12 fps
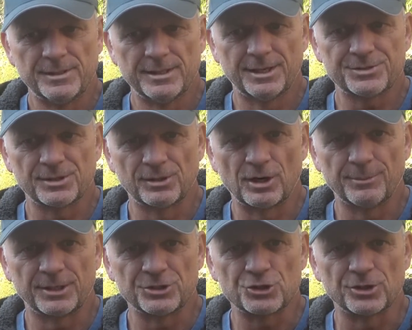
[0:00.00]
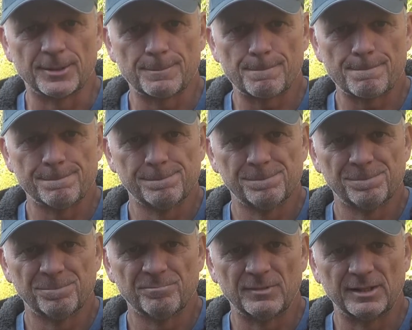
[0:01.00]
yeah, it's alarming as shit.
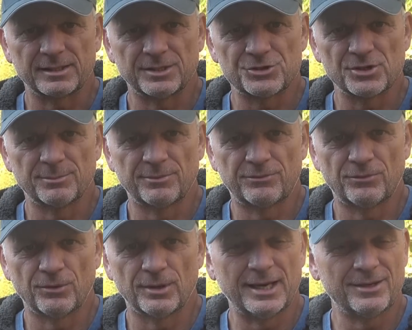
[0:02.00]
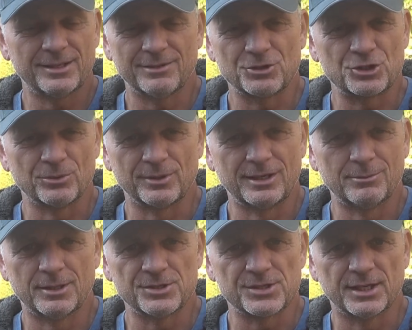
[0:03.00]
Like I said before, I don't give a shit what
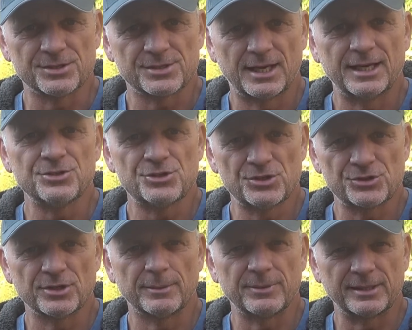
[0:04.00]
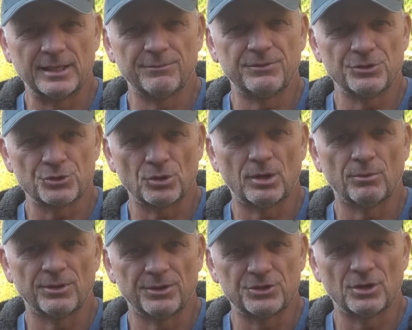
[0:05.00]
anybody says. I see something eight feet tall
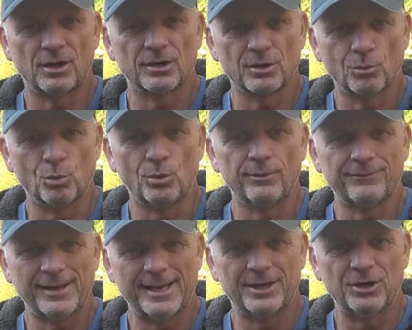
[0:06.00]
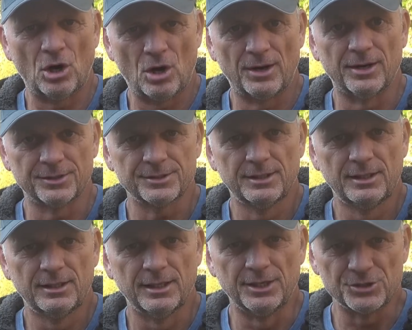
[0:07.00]
with a dog or wolf head on it,
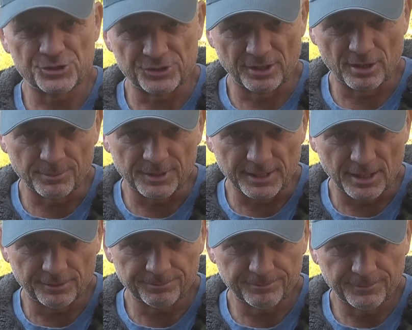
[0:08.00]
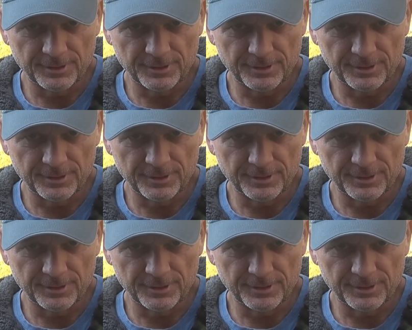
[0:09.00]
and it's staring me down.